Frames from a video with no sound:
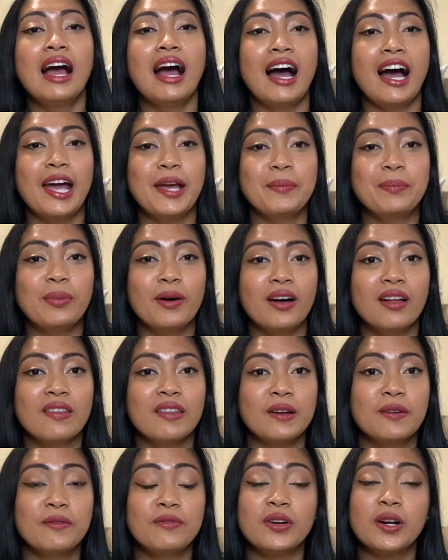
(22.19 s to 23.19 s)
I bought
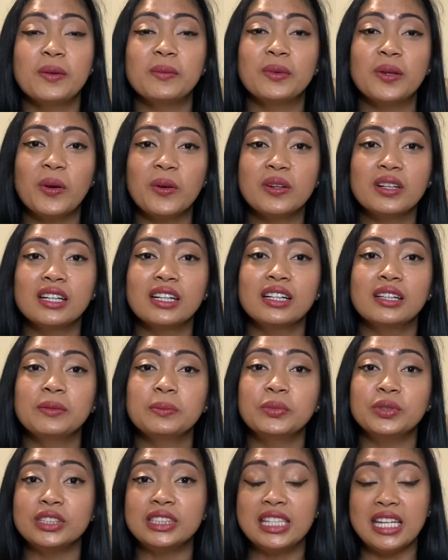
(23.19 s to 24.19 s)
them from local
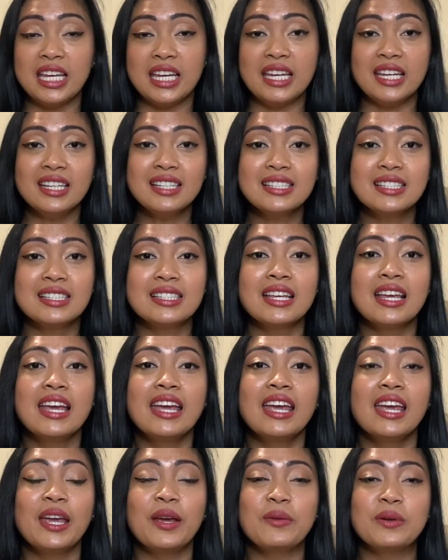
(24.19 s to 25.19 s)
boutiques.
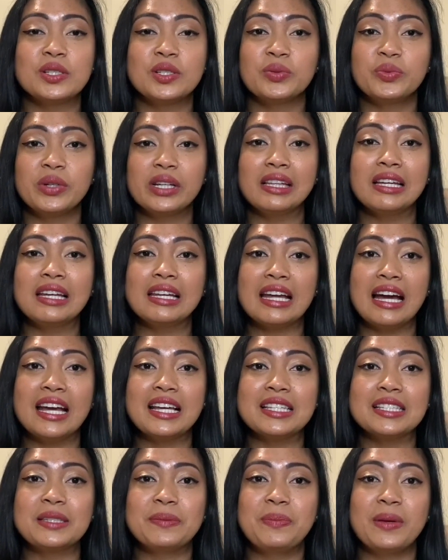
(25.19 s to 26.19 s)
It was really
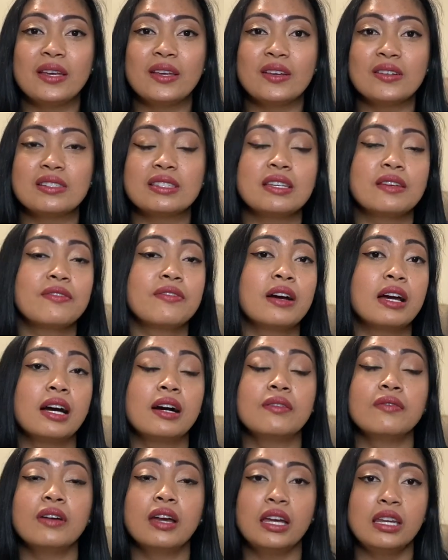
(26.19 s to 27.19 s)
nice because if I
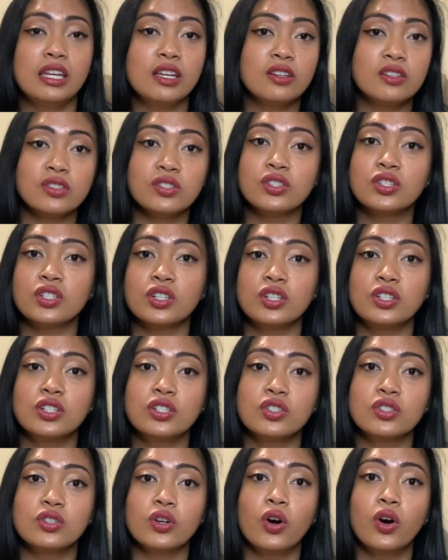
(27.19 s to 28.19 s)
have any
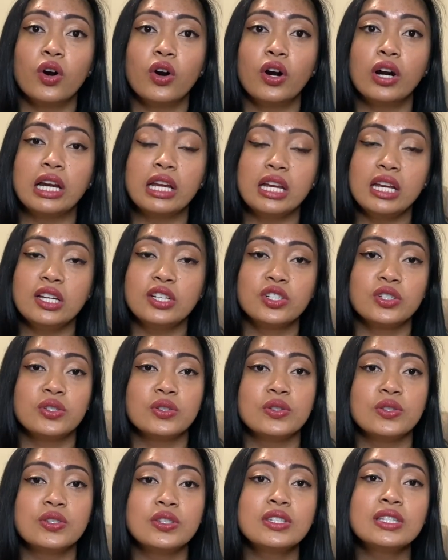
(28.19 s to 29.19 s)
concerns or
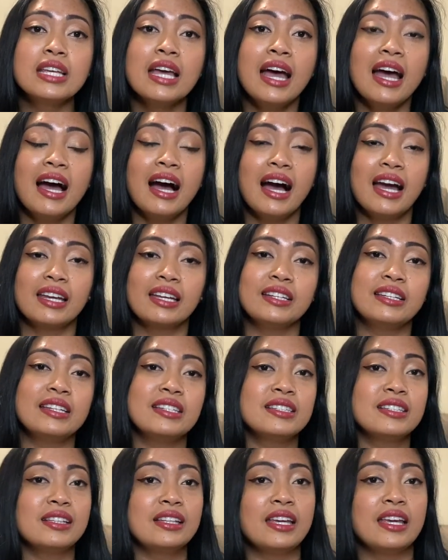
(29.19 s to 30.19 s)
issues, I can
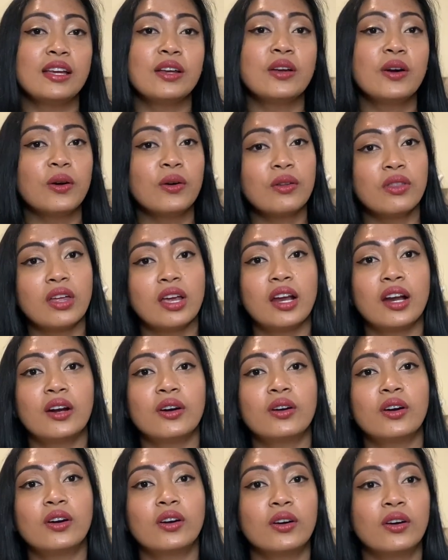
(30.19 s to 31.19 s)
easily go
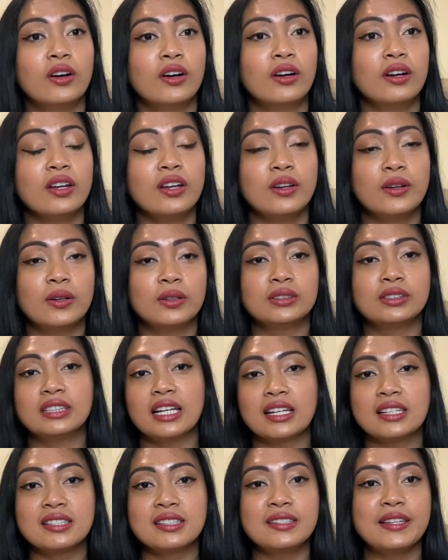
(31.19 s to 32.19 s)
there or, you know,
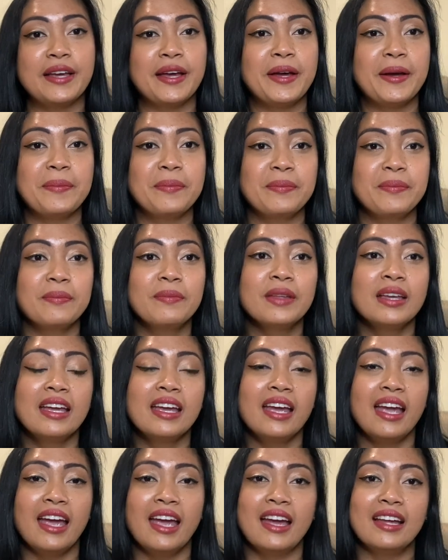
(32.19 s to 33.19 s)
text them
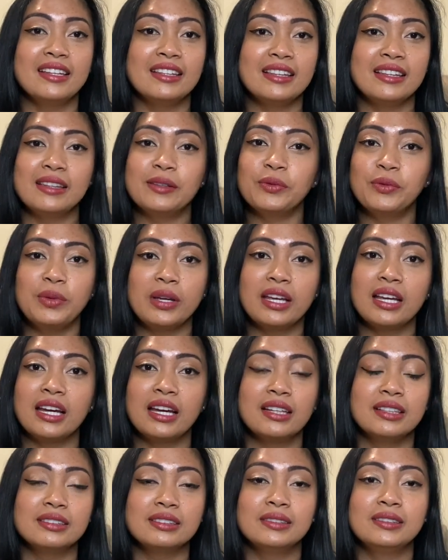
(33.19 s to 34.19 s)
and we
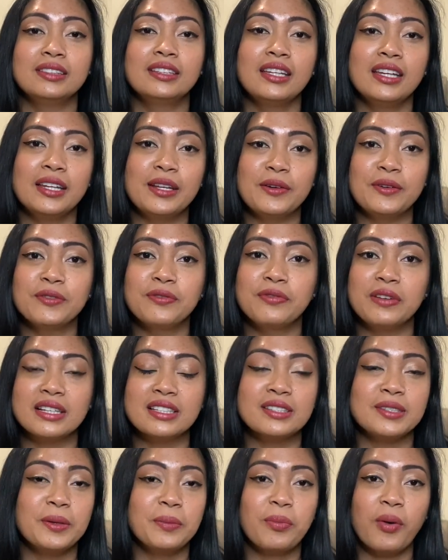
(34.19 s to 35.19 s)
can, you know, fix
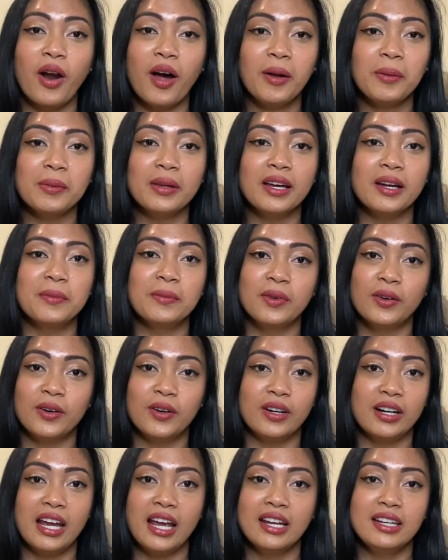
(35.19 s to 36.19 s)
the problem
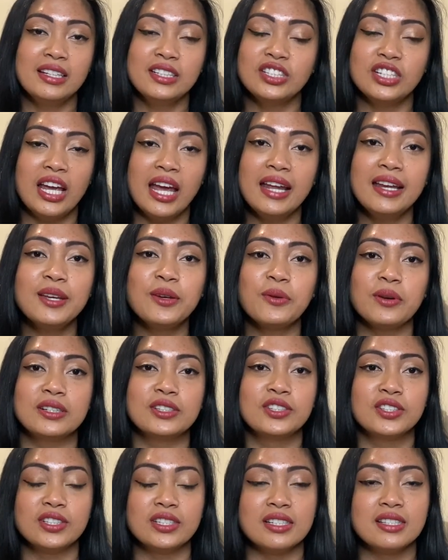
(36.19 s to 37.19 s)
or any
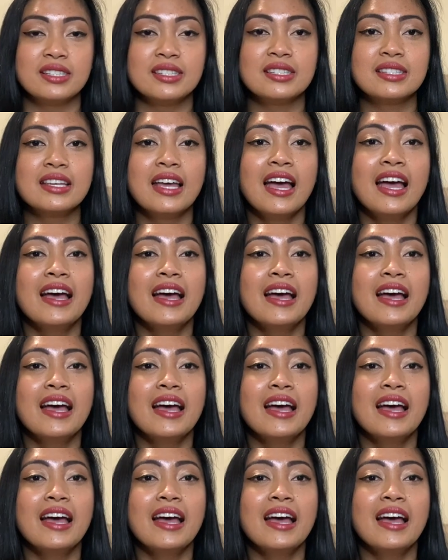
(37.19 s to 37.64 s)
questions.